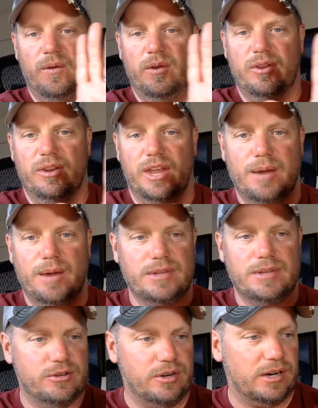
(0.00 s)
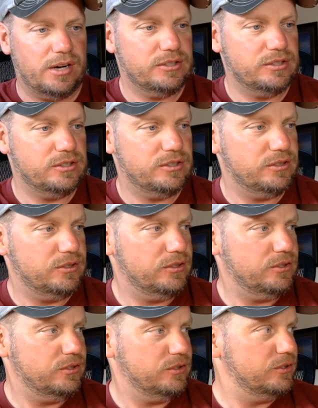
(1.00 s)
names of the trucks.
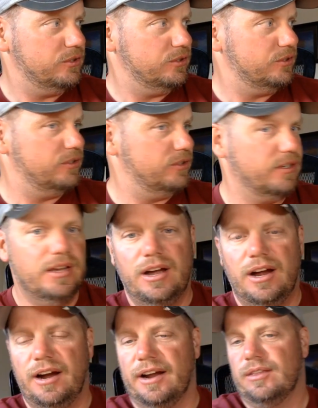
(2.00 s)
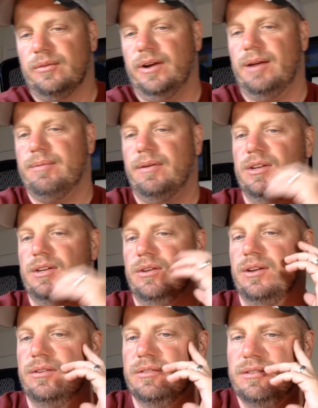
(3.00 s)
All right, the Ram Heavy
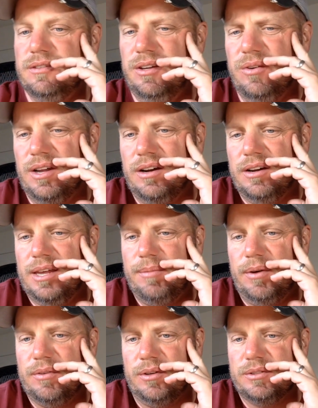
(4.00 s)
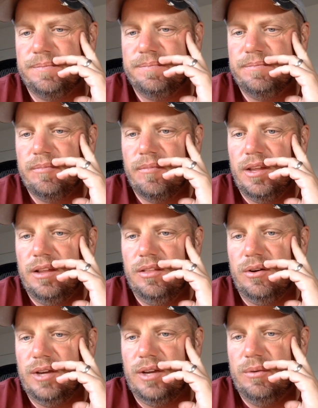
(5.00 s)
Duty. No, they already came out with those.
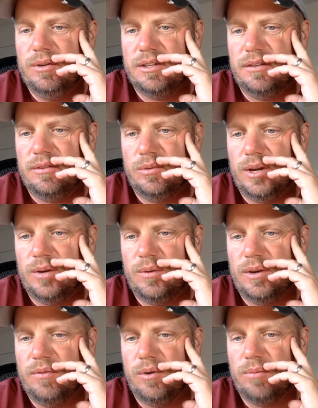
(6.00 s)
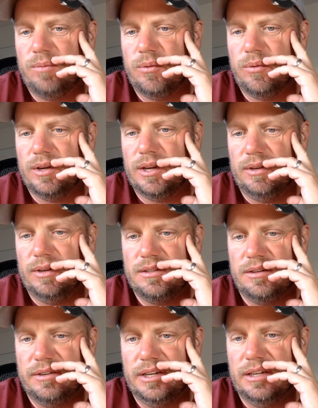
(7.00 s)
Okay, wish this 2020 Ford Bronco would get released
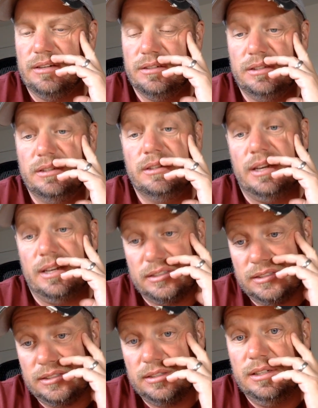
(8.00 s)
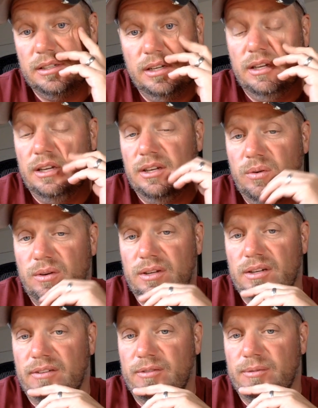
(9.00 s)
already. Yes. You
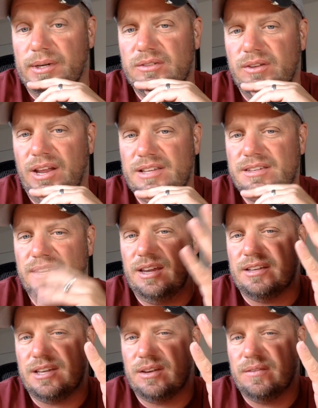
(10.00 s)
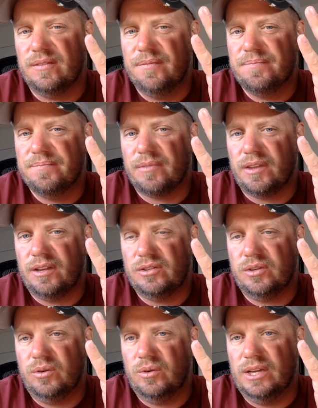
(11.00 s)
and everybody. So that's the thing. It's like,
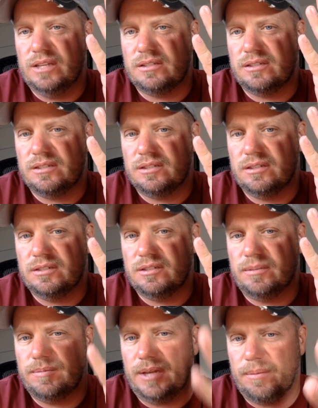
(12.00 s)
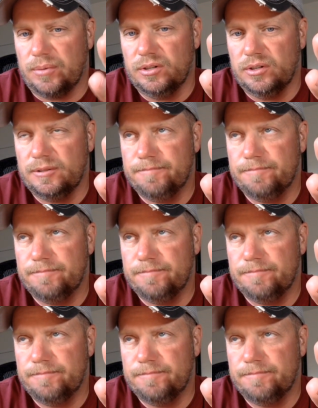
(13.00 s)
so it's September.